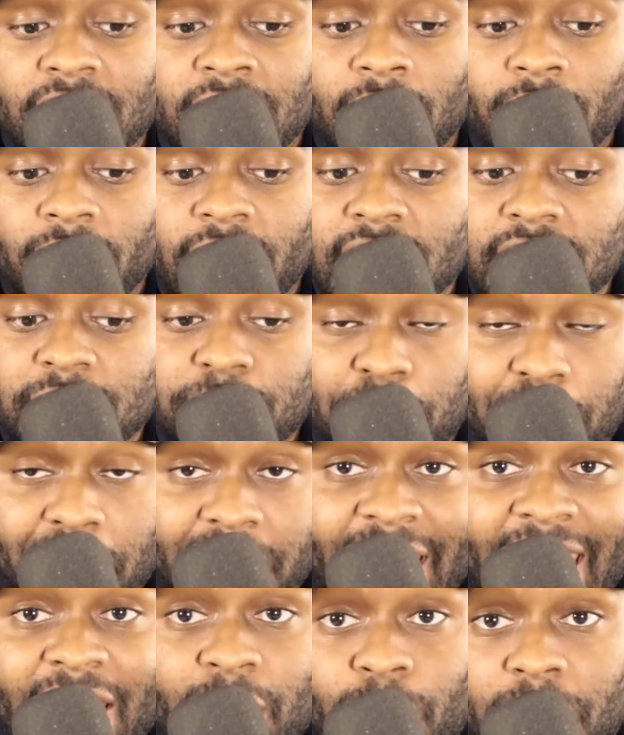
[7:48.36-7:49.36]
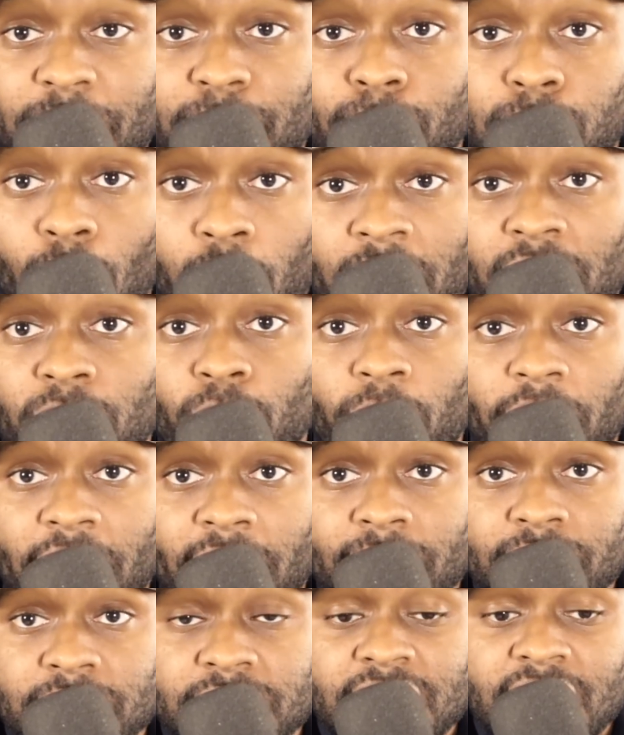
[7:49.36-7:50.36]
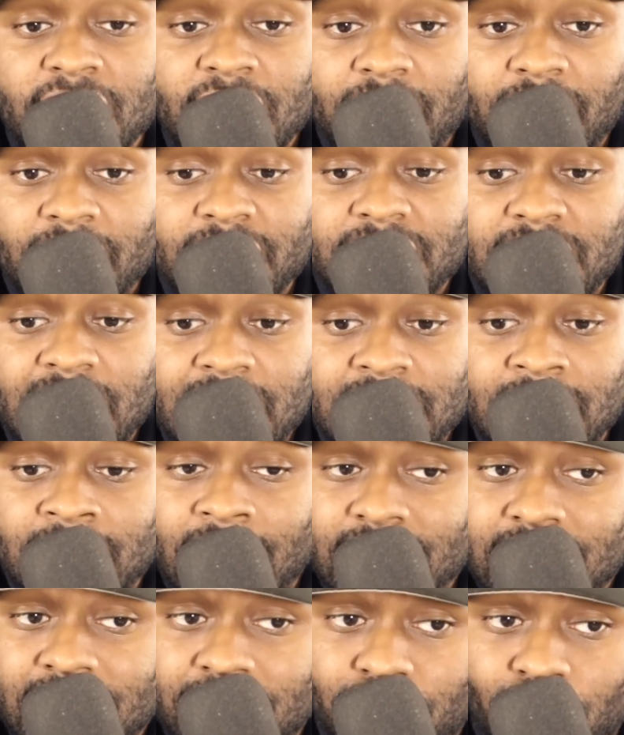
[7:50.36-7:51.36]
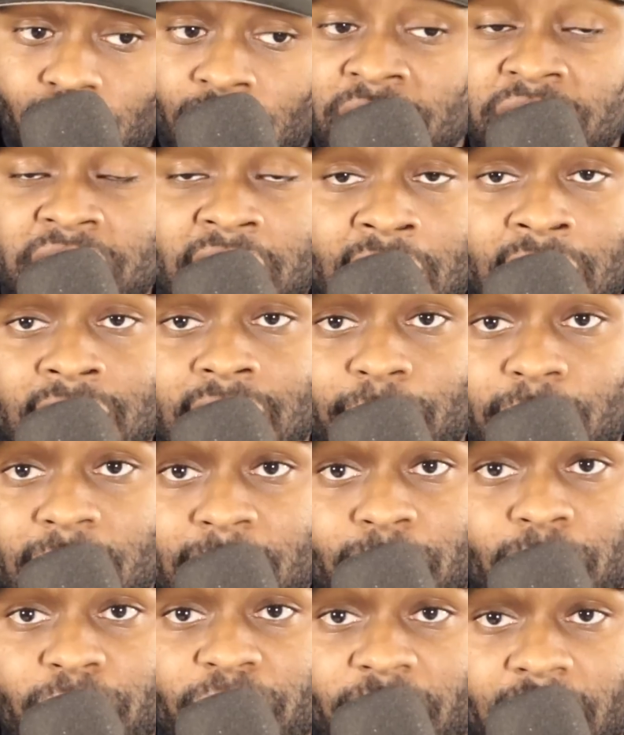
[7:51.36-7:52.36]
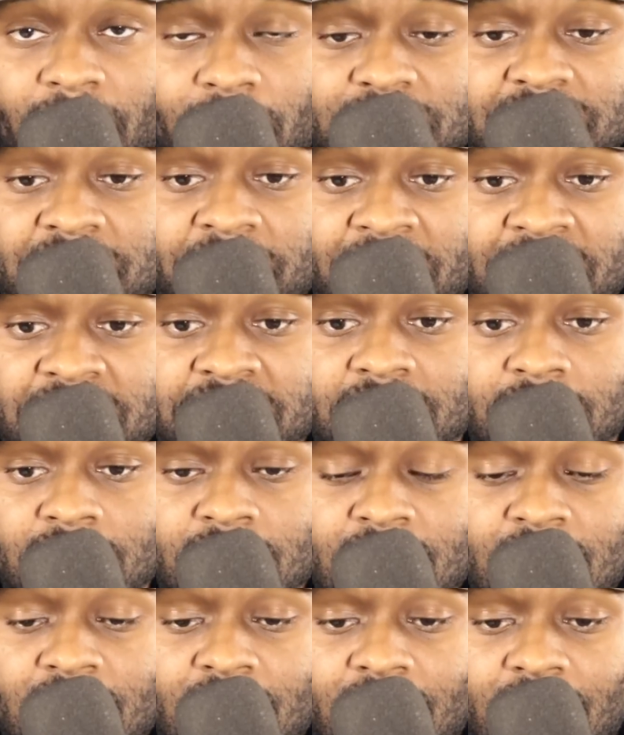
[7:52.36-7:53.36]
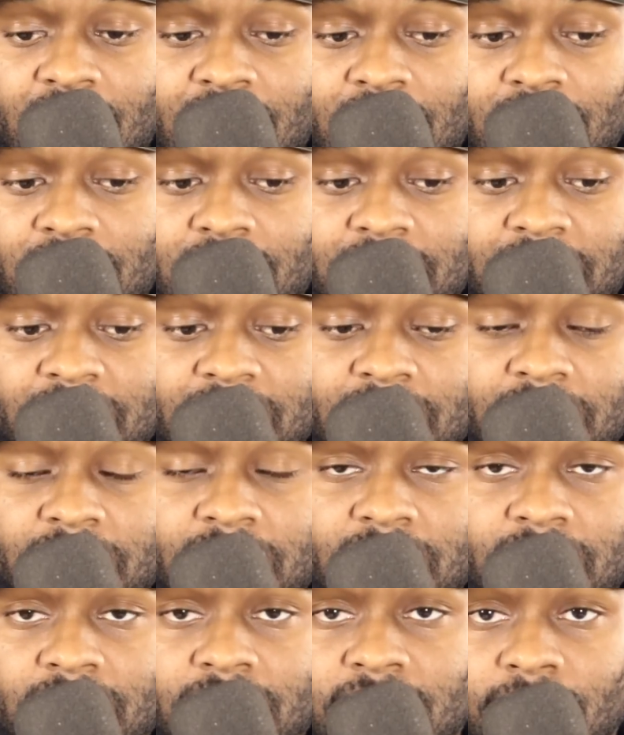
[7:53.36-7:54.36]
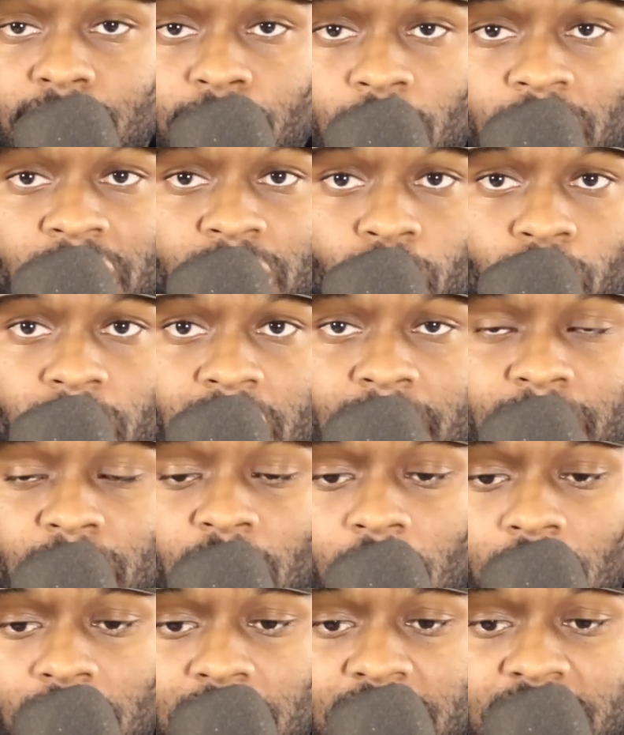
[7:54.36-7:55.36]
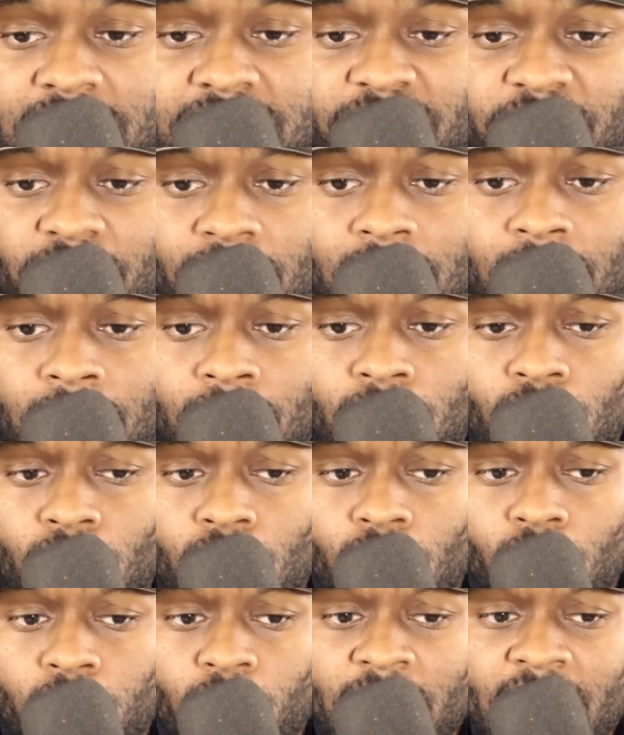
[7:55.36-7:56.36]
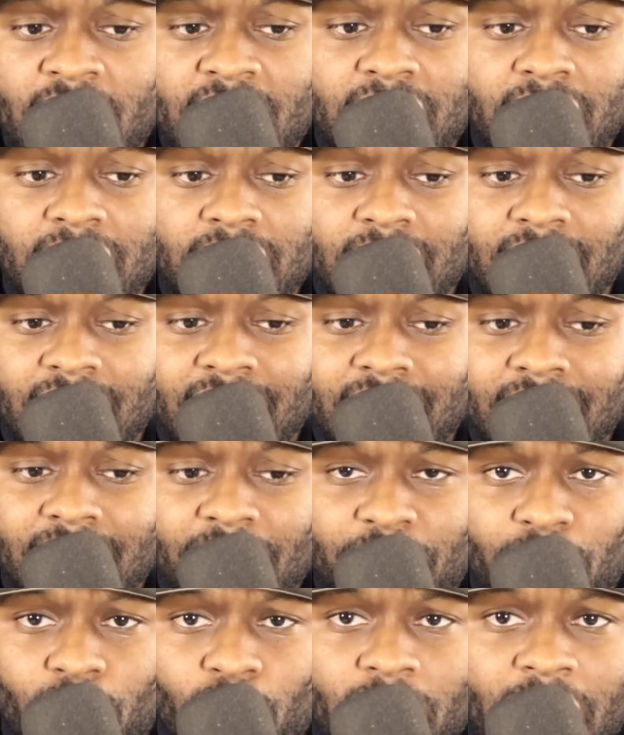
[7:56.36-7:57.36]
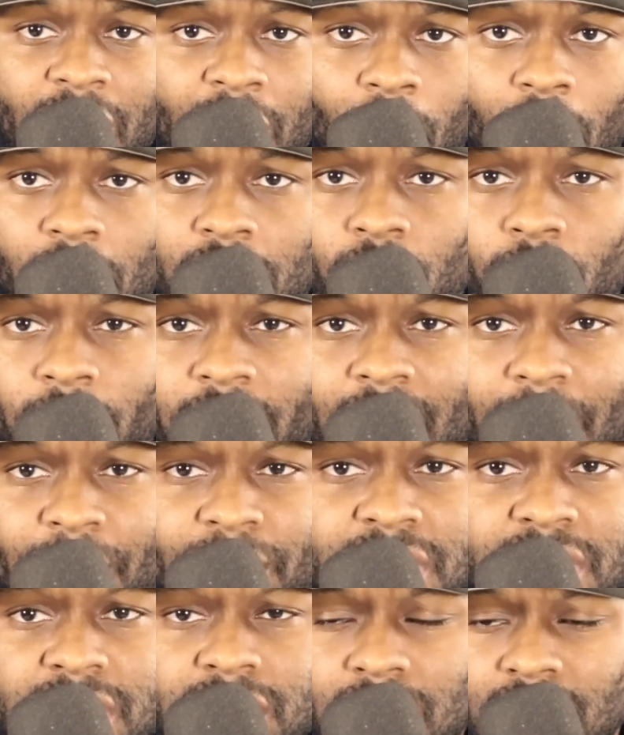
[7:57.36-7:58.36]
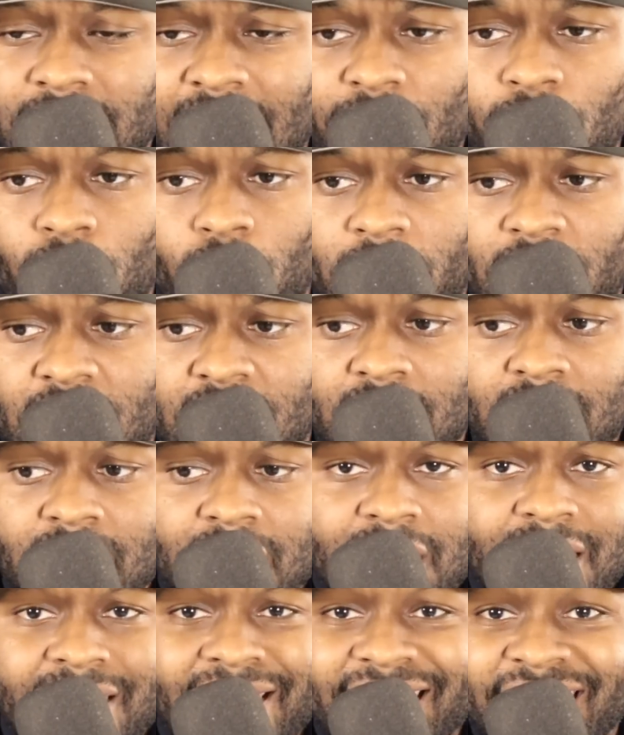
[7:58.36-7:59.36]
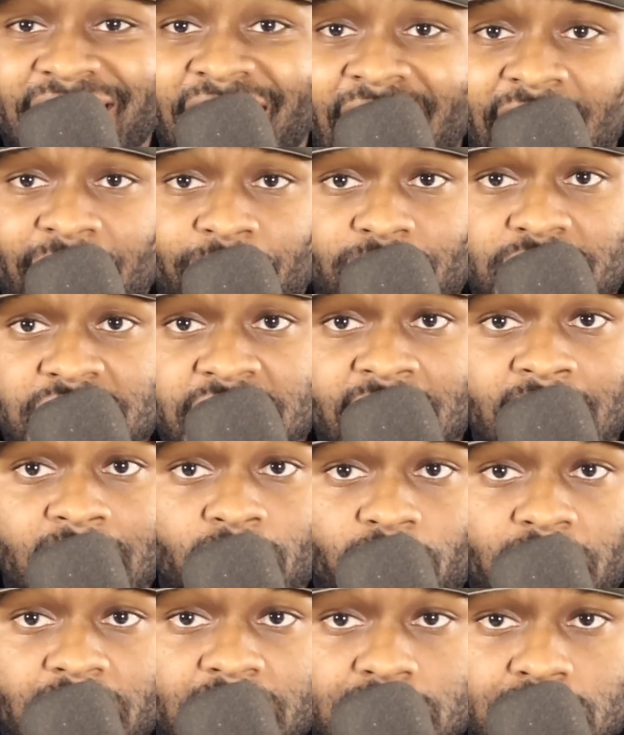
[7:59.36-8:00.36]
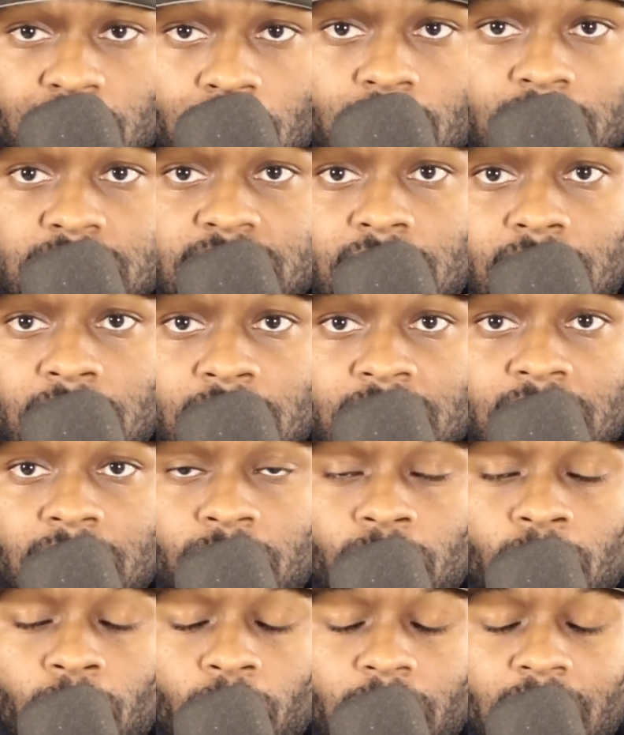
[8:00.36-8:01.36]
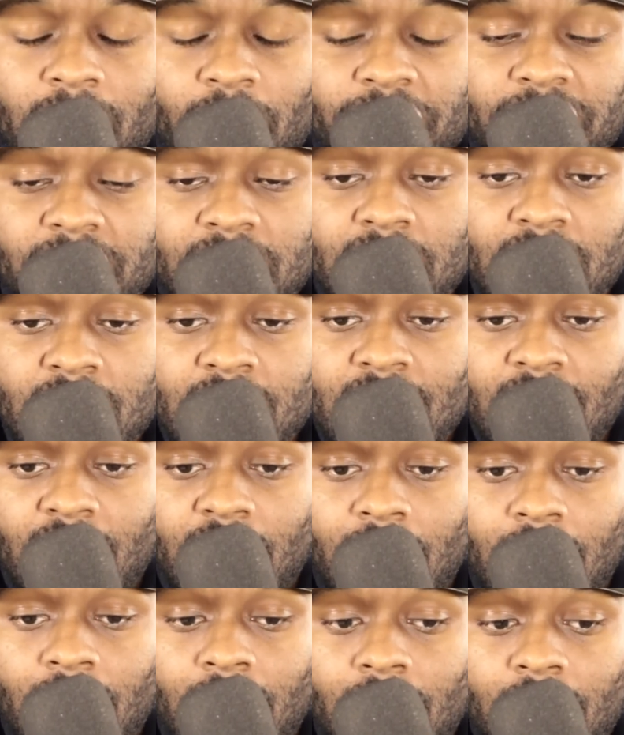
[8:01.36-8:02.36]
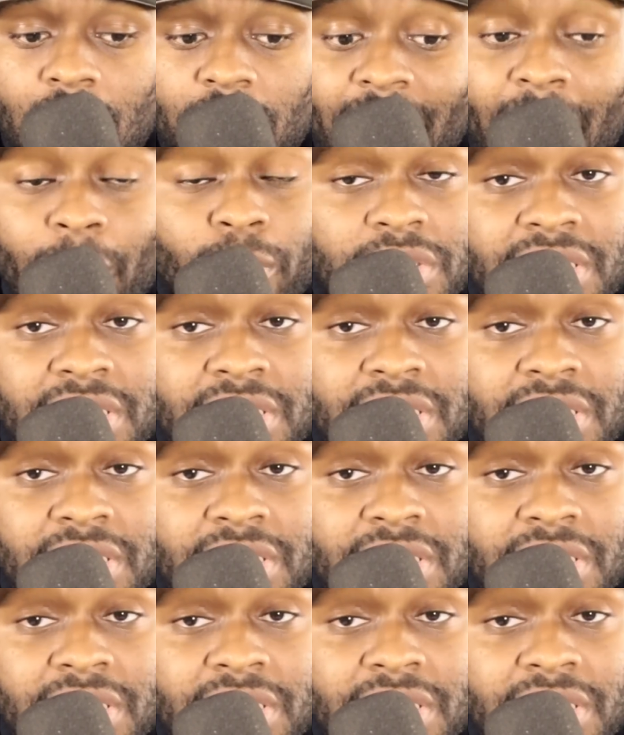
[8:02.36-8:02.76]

He's played with broken ribs this season. That's one thing that people fail to mention. The broken rib cartilage from week 3 all the way up until like week 9 or 10 when he started to look a little more healthy. That was